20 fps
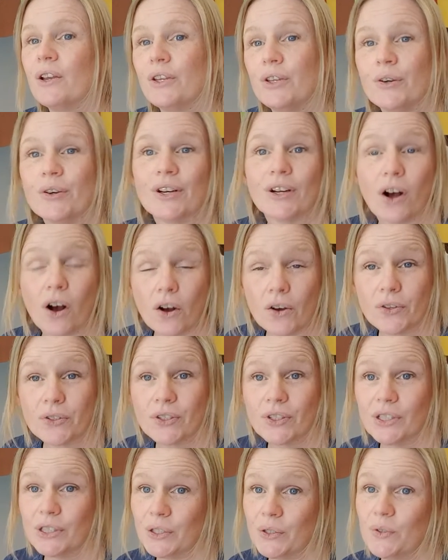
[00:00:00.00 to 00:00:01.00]
you could
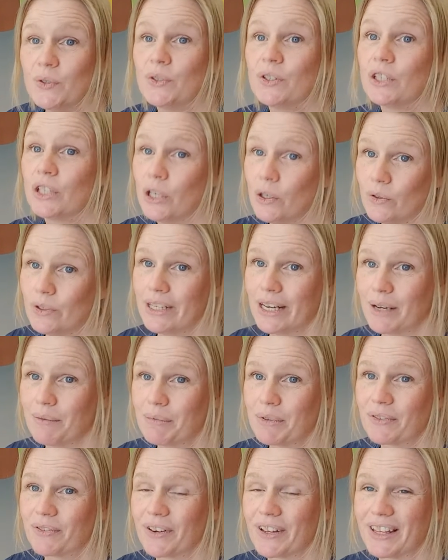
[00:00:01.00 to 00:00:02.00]
also use
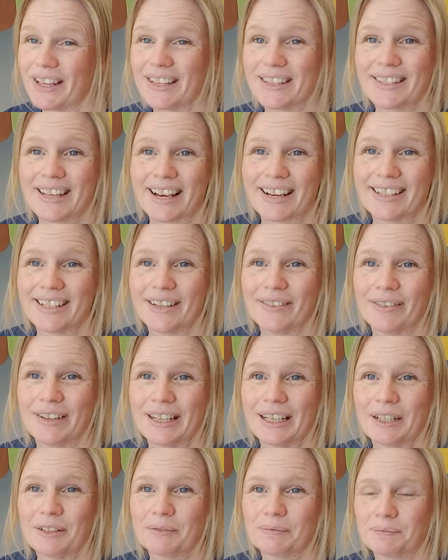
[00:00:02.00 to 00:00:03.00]
Q-tips for this
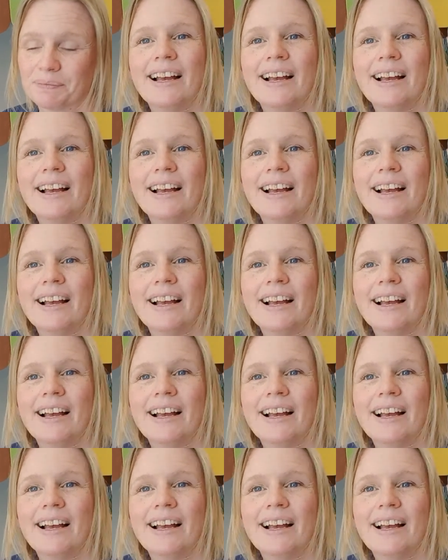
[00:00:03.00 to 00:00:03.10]
activity.